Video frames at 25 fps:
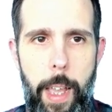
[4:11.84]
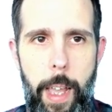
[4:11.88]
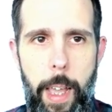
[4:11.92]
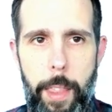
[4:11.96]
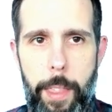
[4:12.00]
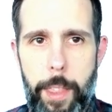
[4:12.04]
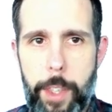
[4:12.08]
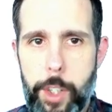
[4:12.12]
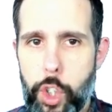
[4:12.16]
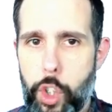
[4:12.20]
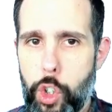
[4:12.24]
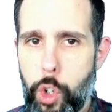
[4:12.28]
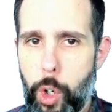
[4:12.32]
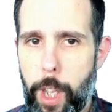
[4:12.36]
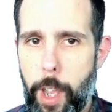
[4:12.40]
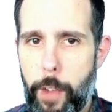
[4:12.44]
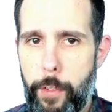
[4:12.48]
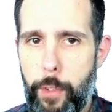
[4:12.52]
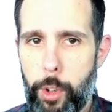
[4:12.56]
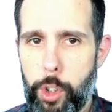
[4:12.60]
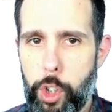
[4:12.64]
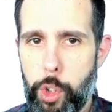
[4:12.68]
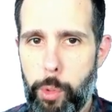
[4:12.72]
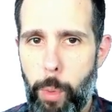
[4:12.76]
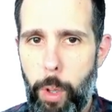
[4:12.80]
This is okay
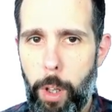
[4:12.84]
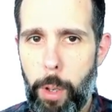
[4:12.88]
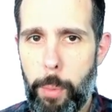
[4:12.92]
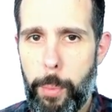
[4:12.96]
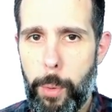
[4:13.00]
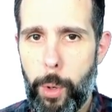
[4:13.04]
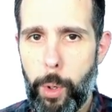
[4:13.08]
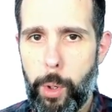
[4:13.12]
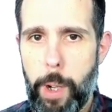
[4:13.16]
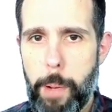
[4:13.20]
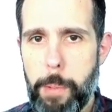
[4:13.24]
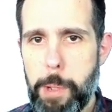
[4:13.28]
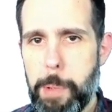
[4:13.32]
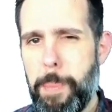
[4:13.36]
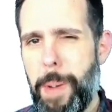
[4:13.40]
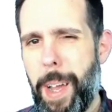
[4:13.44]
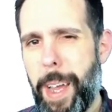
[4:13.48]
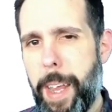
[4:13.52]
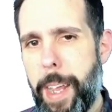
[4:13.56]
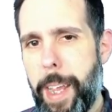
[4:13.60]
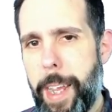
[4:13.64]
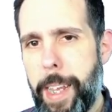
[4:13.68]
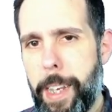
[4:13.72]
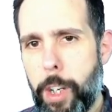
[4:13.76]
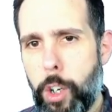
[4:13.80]
for smaller programs, but
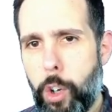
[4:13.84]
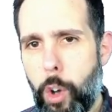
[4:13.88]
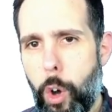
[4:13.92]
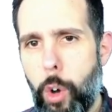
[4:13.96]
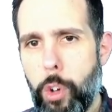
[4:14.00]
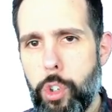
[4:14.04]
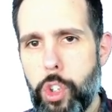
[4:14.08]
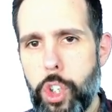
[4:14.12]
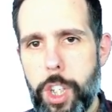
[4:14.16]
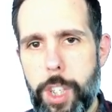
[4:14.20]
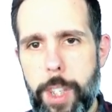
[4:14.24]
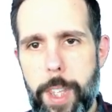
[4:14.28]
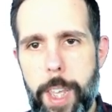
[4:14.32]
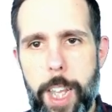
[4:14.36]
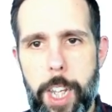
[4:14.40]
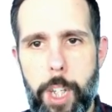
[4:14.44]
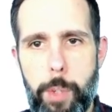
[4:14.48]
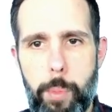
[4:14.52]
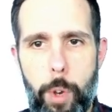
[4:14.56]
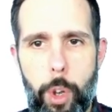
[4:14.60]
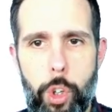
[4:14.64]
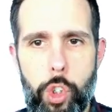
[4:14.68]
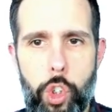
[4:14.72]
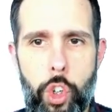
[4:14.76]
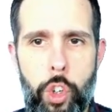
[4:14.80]
it causes the
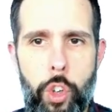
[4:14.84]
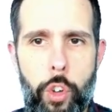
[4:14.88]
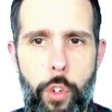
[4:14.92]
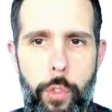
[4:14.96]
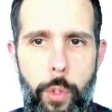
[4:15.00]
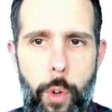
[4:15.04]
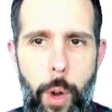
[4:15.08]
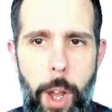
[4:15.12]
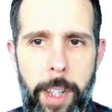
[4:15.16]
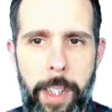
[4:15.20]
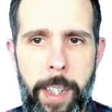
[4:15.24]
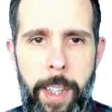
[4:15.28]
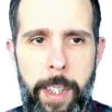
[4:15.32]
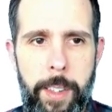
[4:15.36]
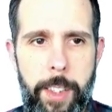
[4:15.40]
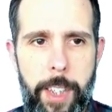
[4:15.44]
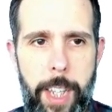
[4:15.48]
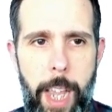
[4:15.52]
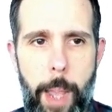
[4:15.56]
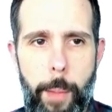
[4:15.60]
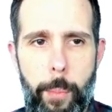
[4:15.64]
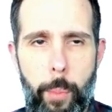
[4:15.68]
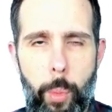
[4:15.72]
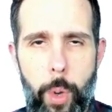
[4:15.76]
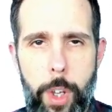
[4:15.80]
explosion of ranking
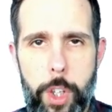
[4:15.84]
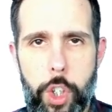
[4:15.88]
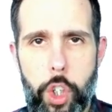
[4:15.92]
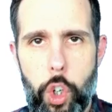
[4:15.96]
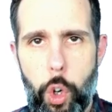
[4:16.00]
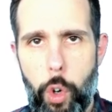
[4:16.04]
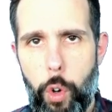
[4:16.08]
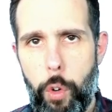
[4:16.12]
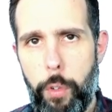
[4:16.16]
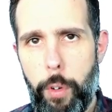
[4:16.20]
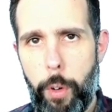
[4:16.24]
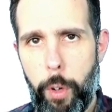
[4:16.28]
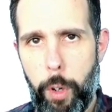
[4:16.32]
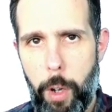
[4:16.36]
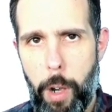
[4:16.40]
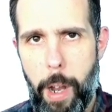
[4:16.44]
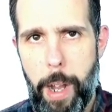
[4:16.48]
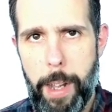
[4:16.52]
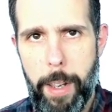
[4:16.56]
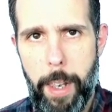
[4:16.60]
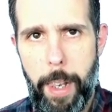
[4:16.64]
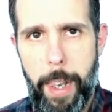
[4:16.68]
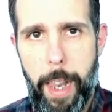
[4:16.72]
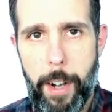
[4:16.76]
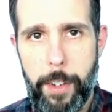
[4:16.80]
time we saw for
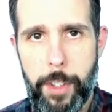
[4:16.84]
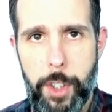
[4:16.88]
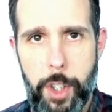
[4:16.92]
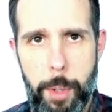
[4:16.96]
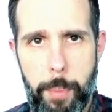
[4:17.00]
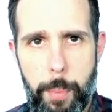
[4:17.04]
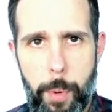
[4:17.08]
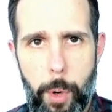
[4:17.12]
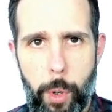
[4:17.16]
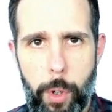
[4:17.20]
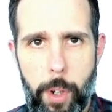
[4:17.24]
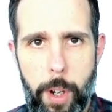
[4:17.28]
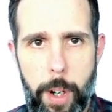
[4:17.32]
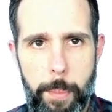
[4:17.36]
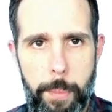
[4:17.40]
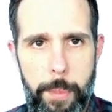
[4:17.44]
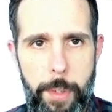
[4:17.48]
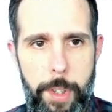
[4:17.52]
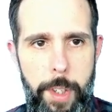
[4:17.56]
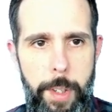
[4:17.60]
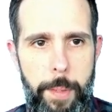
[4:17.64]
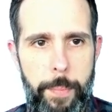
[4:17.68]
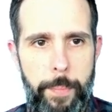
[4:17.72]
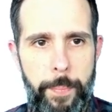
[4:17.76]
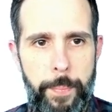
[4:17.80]
larger
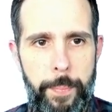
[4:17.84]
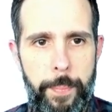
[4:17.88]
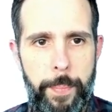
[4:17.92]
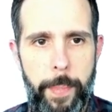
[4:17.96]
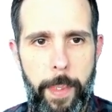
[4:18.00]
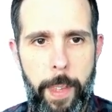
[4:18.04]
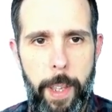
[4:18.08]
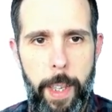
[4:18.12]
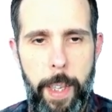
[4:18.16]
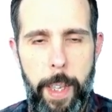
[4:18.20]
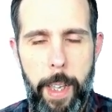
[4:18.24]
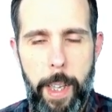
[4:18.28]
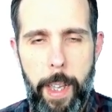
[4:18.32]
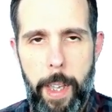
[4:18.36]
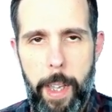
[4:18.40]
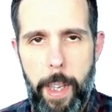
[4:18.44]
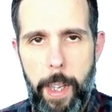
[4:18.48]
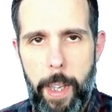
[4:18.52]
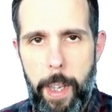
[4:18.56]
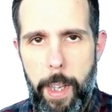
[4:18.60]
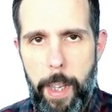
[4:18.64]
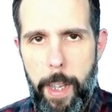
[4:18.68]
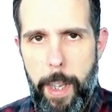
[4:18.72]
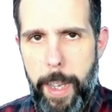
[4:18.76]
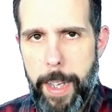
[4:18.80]
programs.
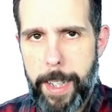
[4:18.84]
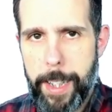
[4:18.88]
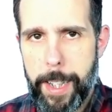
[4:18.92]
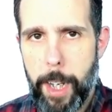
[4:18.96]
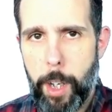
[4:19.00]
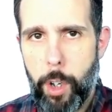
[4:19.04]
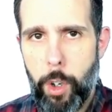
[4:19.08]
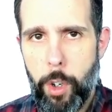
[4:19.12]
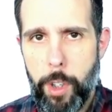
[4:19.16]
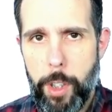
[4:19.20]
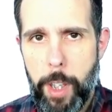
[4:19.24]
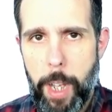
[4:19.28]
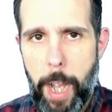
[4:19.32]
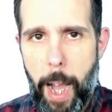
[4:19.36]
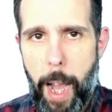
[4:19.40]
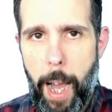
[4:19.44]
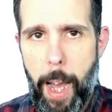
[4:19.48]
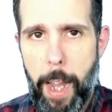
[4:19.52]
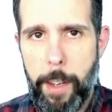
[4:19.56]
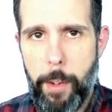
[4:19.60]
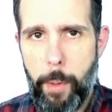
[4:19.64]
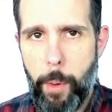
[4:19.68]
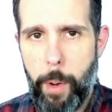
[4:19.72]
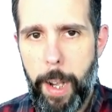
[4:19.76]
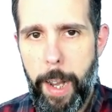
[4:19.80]
A second
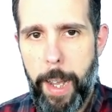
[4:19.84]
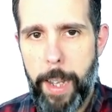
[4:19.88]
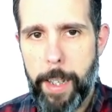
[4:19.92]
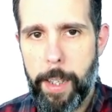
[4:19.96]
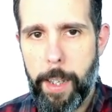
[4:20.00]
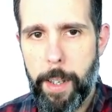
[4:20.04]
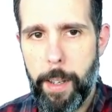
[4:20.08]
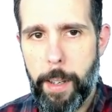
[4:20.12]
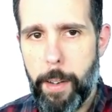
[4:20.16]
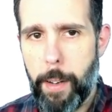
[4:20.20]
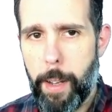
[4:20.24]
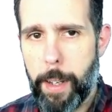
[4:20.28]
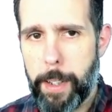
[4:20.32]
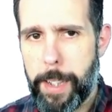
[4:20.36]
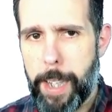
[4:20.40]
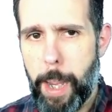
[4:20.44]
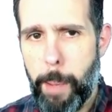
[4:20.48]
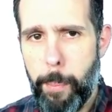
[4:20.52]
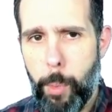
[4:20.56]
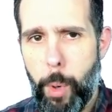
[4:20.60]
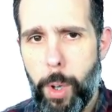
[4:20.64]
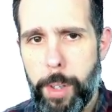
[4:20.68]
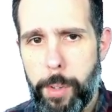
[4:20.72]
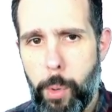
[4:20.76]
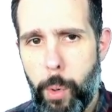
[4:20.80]

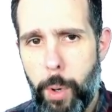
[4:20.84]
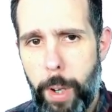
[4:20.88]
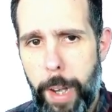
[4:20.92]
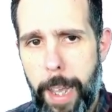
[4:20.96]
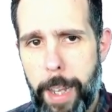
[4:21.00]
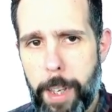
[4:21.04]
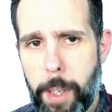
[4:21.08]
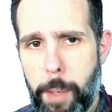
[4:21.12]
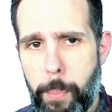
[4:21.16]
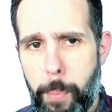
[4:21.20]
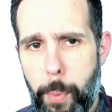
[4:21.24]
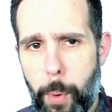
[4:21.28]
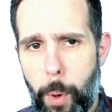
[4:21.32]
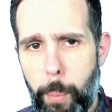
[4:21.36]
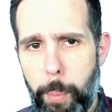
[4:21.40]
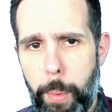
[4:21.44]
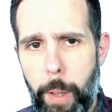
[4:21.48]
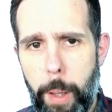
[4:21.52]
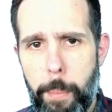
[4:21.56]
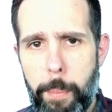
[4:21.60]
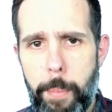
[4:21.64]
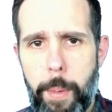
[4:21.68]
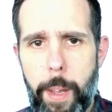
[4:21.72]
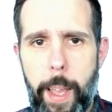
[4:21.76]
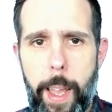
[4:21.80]
somewhat related
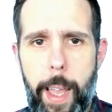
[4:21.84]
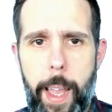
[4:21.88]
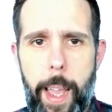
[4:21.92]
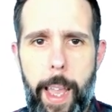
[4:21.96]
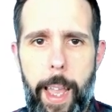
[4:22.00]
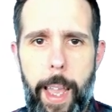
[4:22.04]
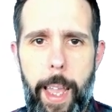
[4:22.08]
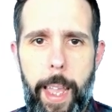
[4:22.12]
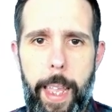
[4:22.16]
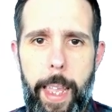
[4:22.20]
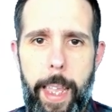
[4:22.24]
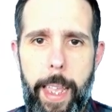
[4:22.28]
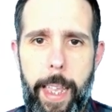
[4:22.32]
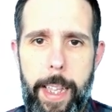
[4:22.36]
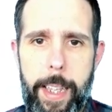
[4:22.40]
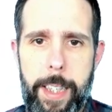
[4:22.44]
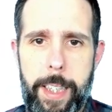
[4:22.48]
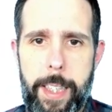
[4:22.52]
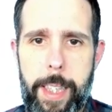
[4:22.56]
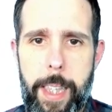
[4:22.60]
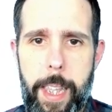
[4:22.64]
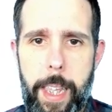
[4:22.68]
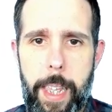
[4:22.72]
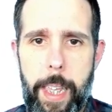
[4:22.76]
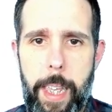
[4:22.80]
problem is
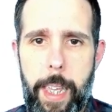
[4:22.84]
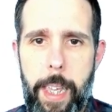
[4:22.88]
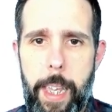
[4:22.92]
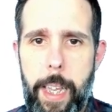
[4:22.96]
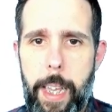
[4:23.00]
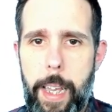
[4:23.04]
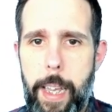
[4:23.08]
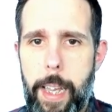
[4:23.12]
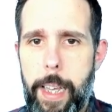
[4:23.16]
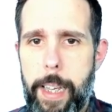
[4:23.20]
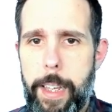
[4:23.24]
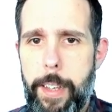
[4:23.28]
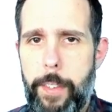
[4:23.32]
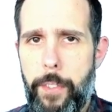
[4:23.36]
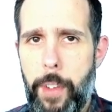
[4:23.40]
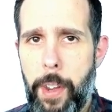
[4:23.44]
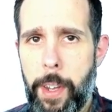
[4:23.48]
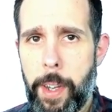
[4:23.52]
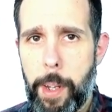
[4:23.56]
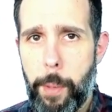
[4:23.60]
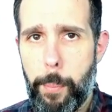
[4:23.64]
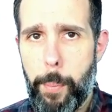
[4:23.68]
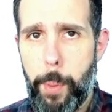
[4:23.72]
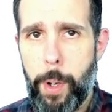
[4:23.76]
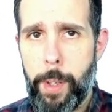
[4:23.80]
the
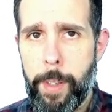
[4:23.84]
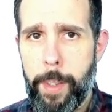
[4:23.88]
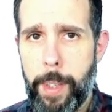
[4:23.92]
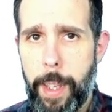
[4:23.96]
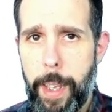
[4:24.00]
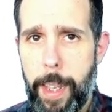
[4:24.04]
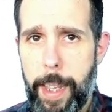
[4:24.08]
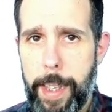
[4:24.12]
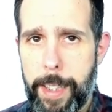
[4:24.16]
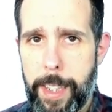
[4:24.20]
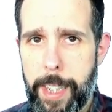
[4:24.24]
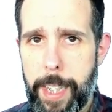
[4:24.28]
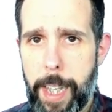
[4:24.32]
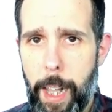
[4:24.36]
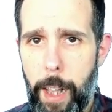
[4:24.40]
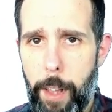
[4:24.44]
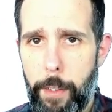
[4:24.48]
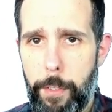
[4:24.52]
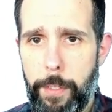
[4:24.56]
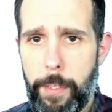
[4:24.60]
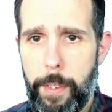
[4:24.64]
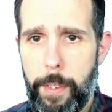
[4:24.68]
fingerprint itself.